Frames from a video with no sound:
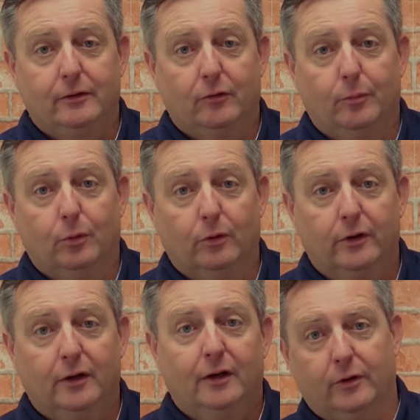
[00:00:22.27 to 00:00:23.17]
the
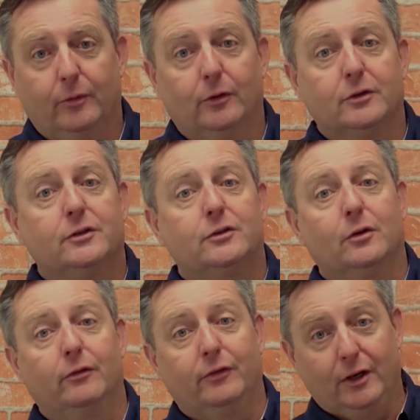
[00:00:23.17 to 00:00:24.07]
report, and we also do
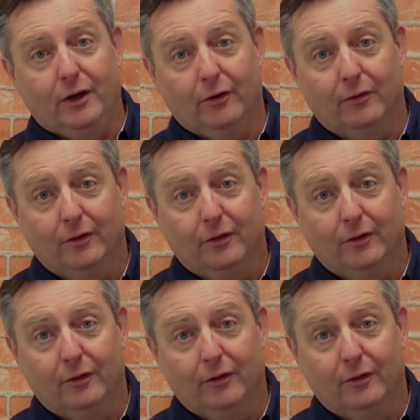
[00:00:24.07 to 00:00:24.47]
a video.